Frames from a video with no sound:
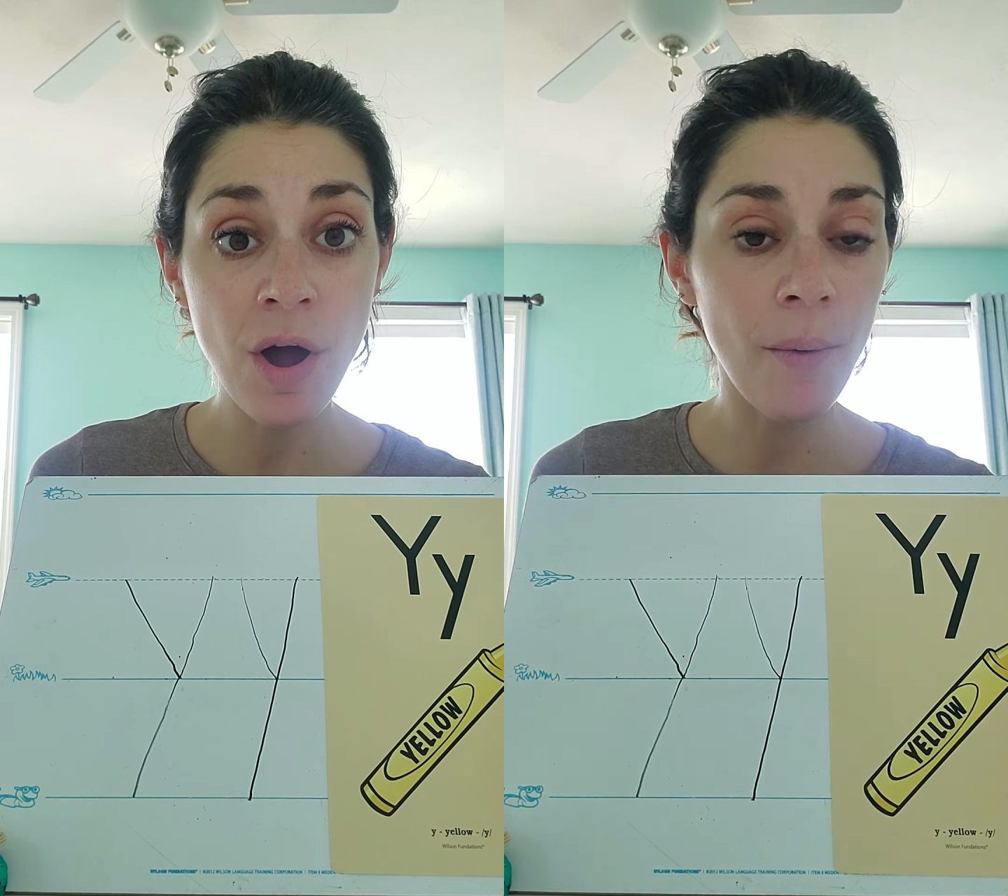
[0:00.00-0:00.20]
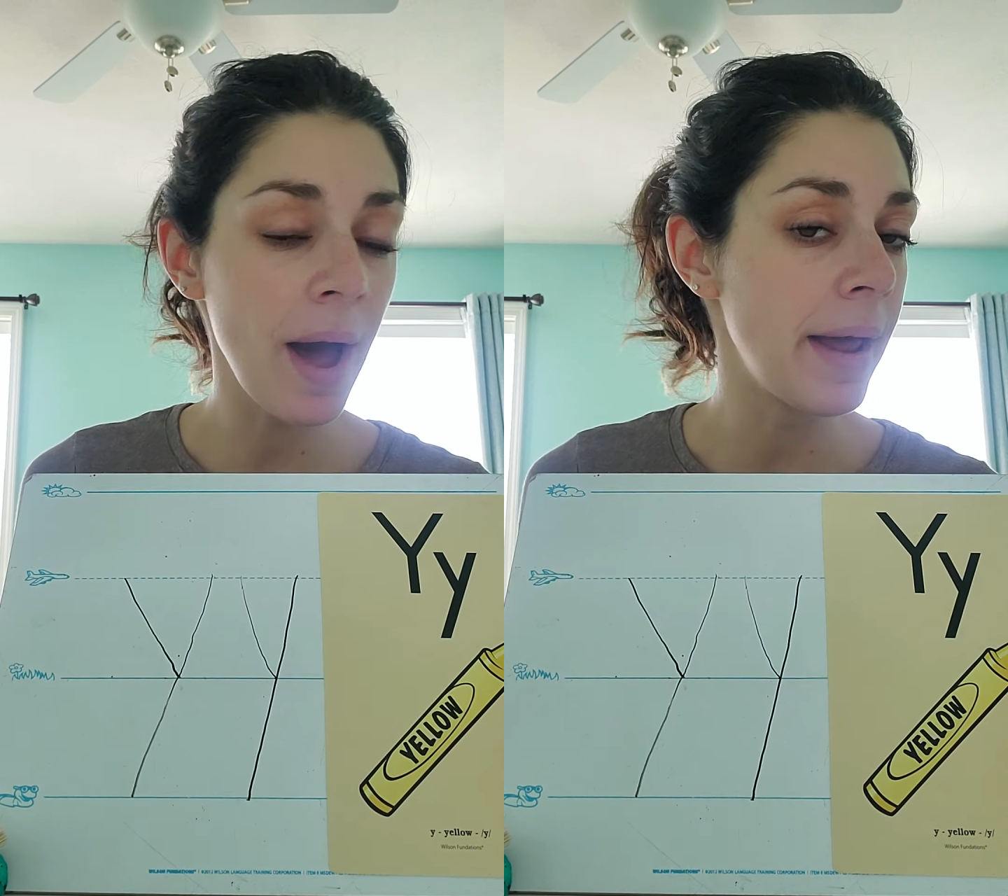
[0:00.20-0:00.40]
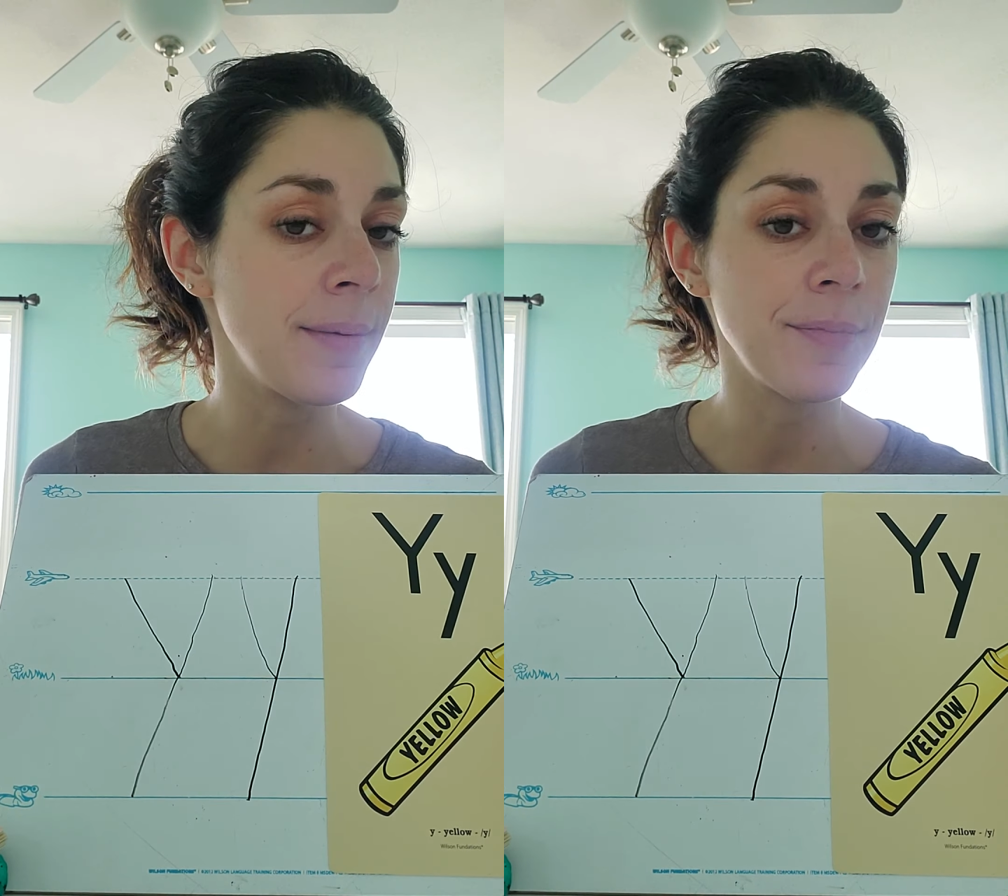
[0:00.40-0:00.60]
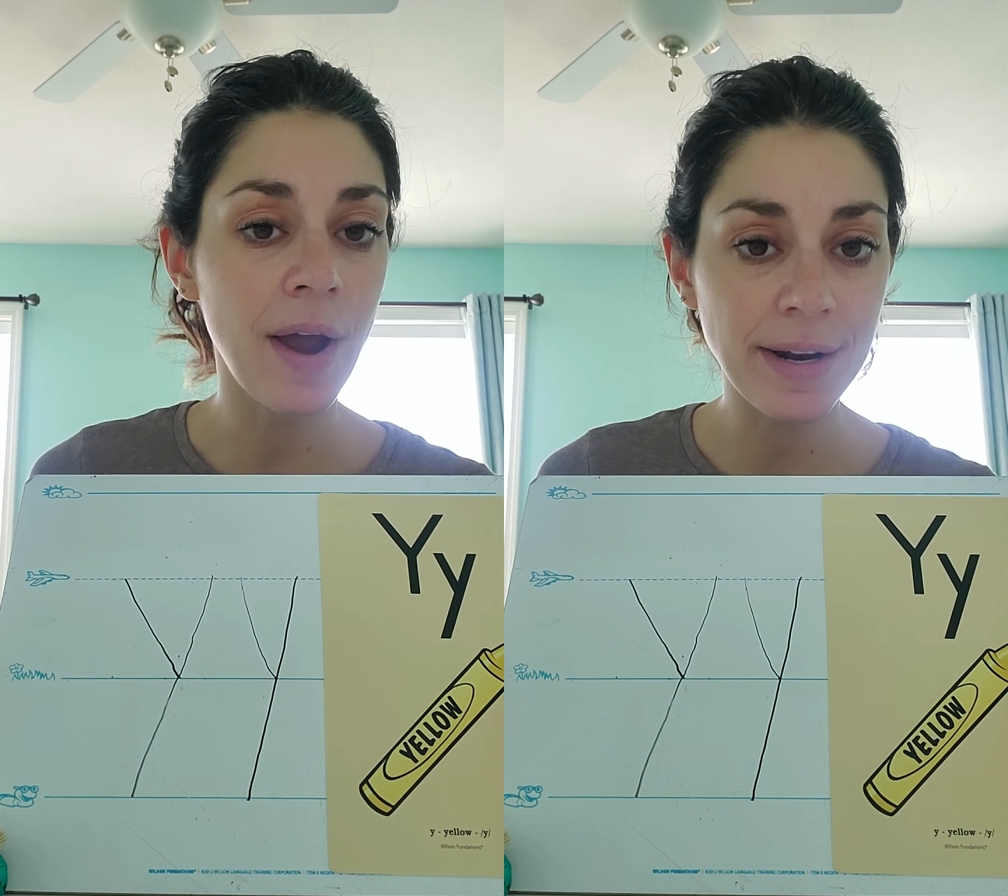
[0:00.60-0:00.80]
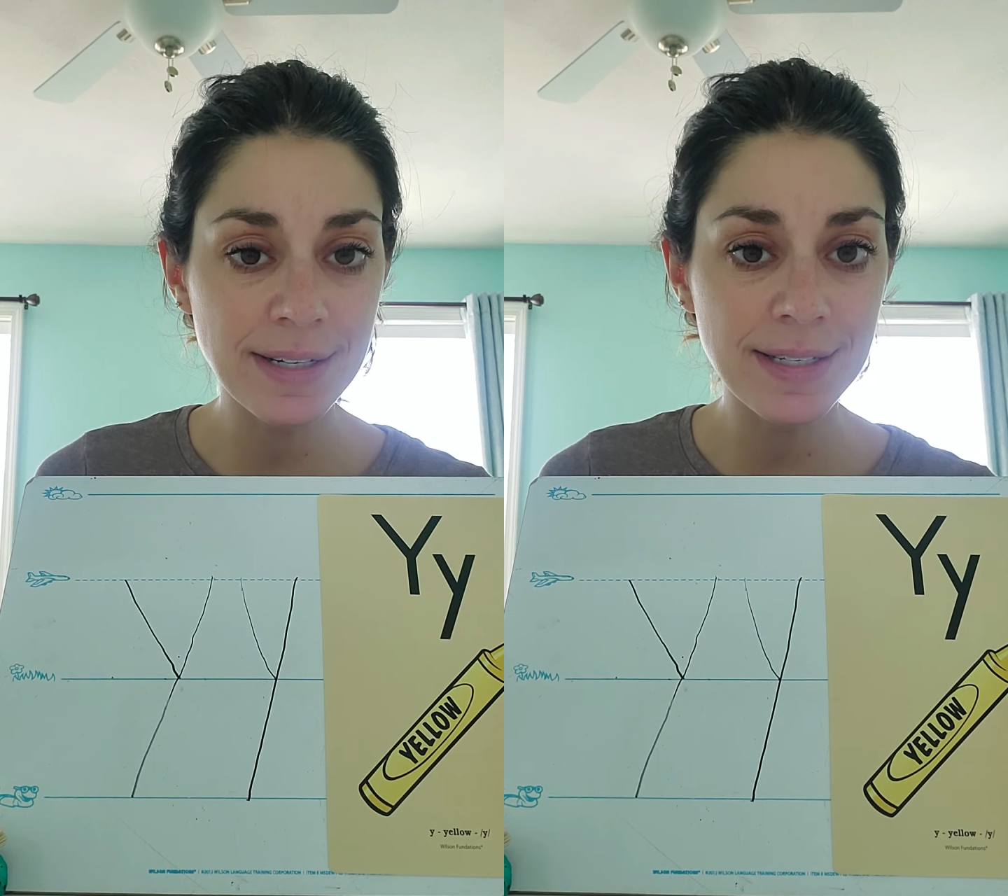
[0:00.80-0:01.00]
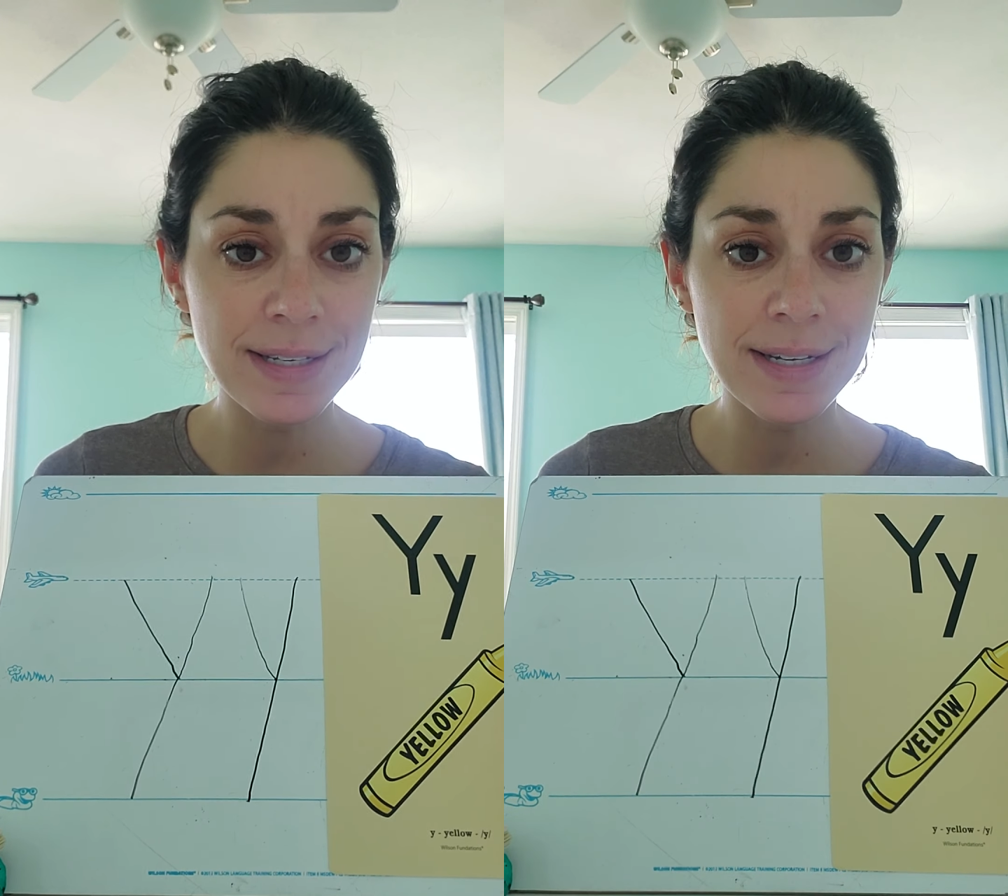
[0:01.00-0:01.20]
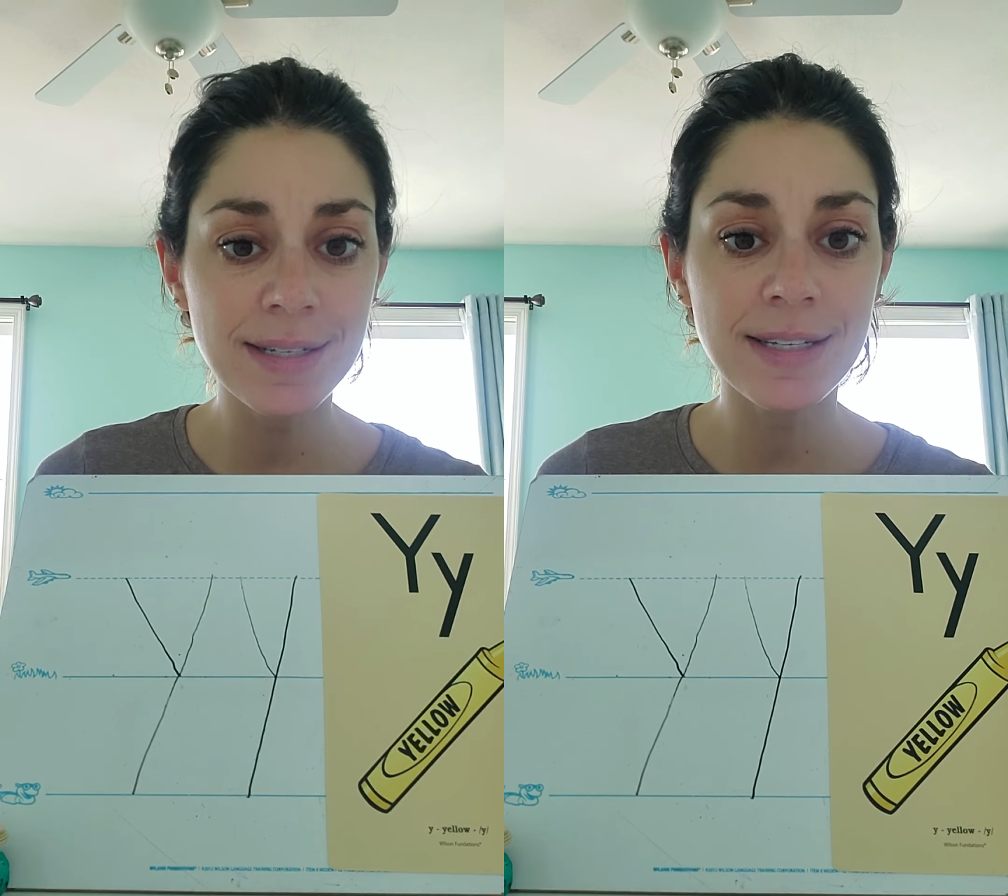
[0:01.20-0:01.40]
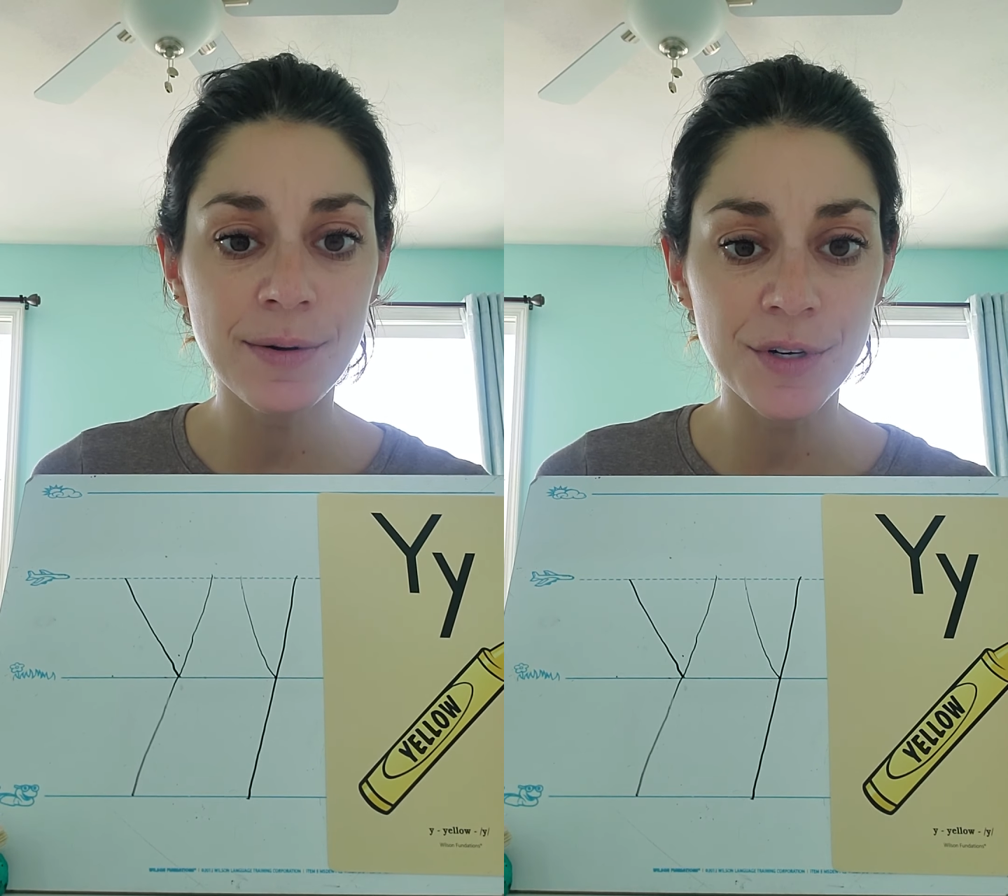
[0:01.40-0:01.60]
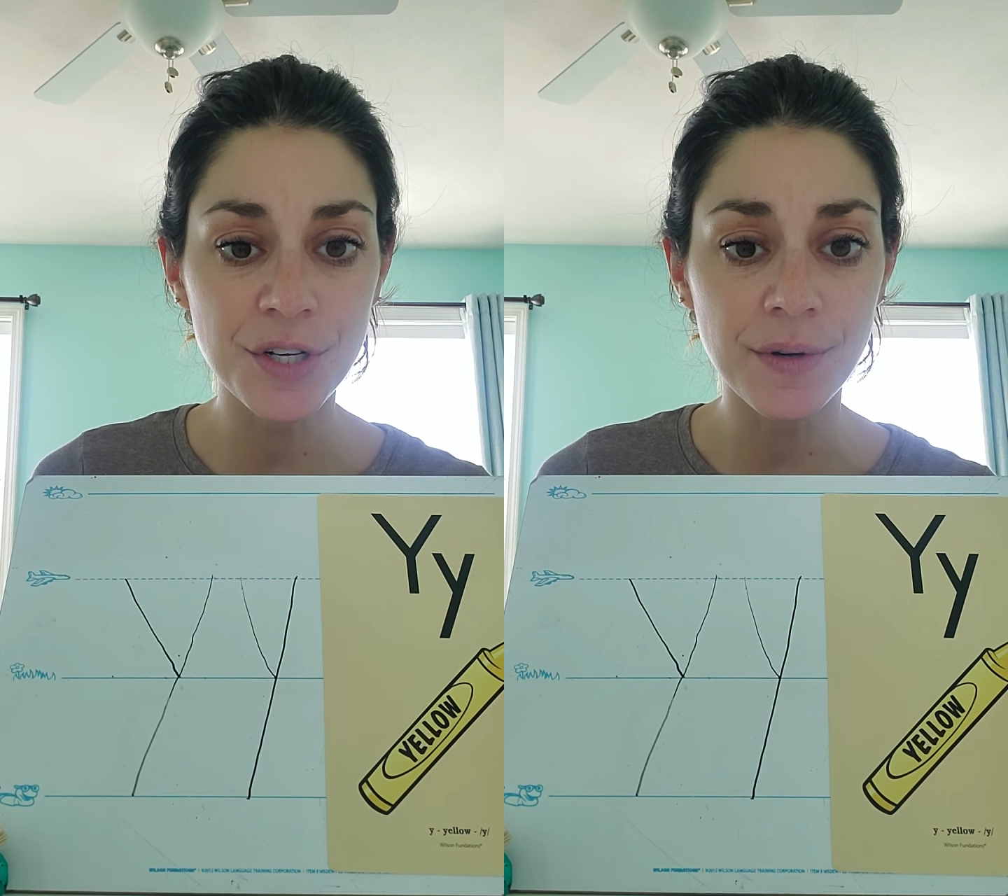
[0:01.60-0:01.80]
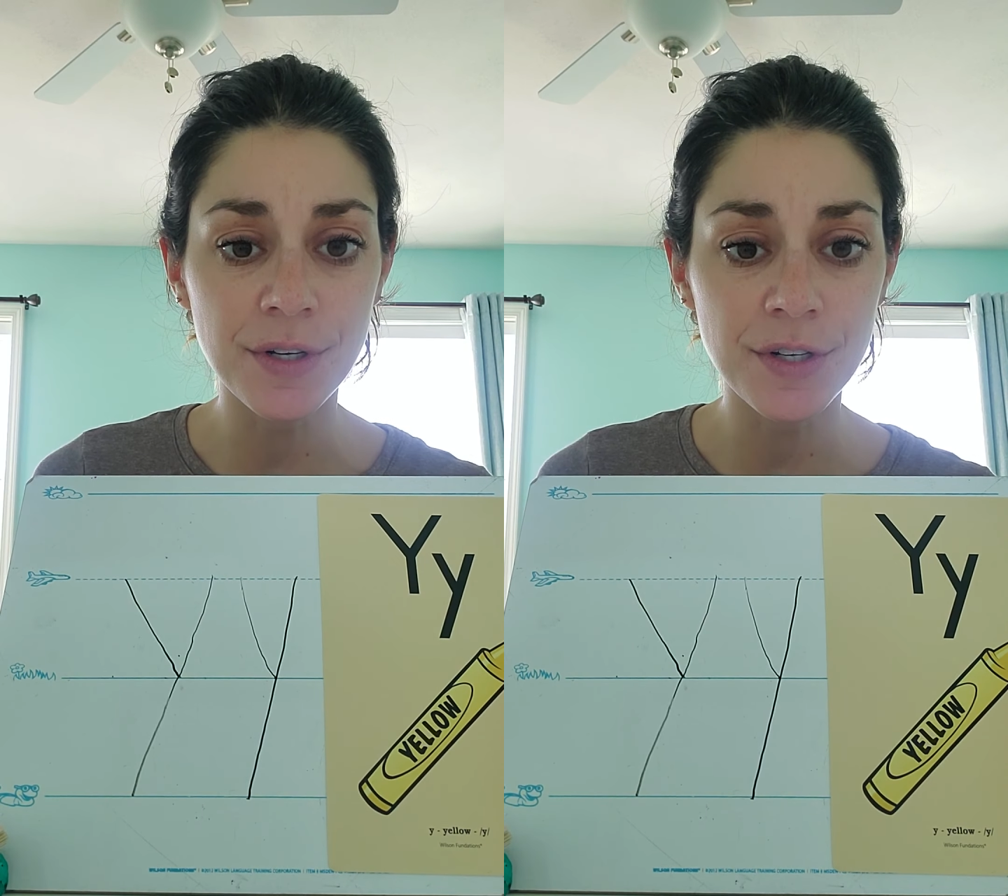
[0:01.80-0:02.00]
go ahead and practice these, see what
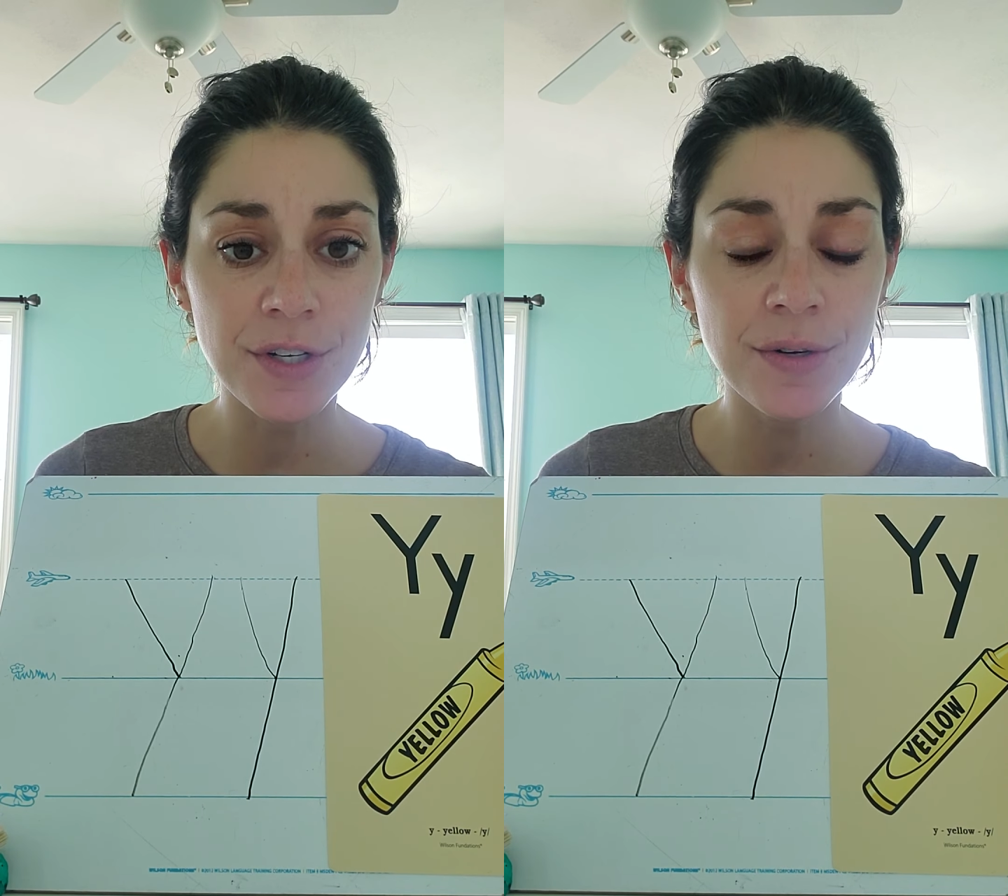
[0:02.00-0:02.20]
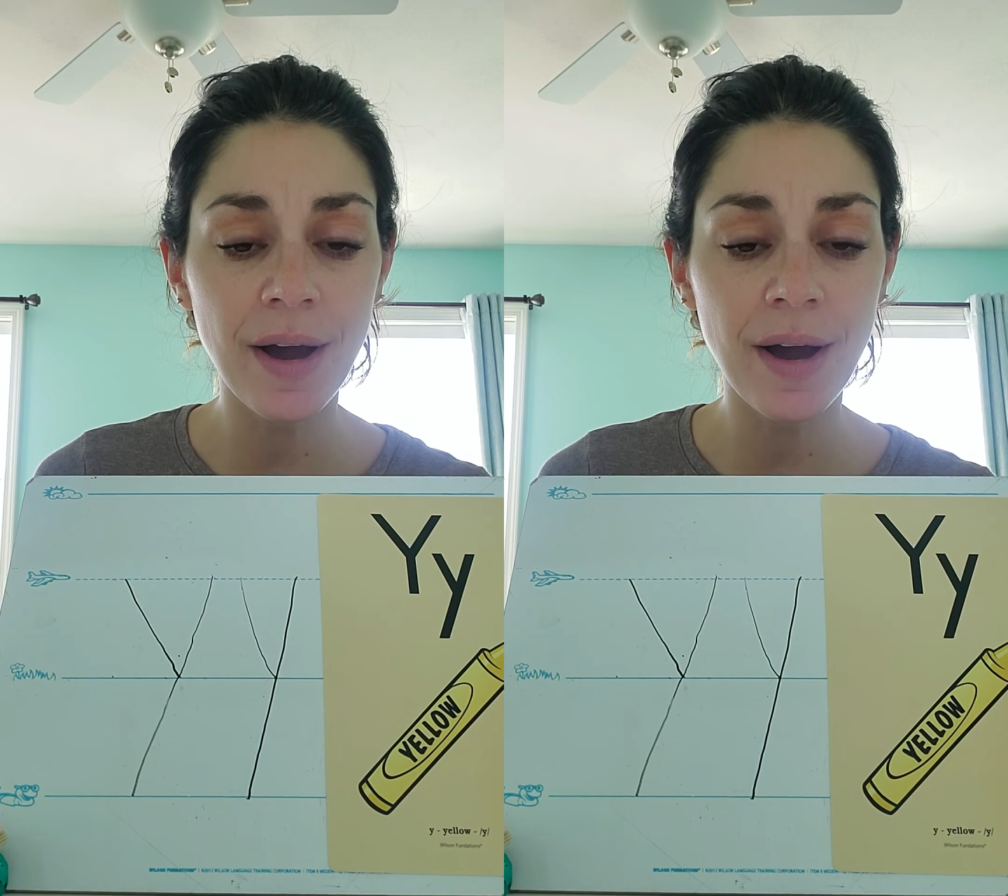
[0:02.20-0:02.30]
you can do.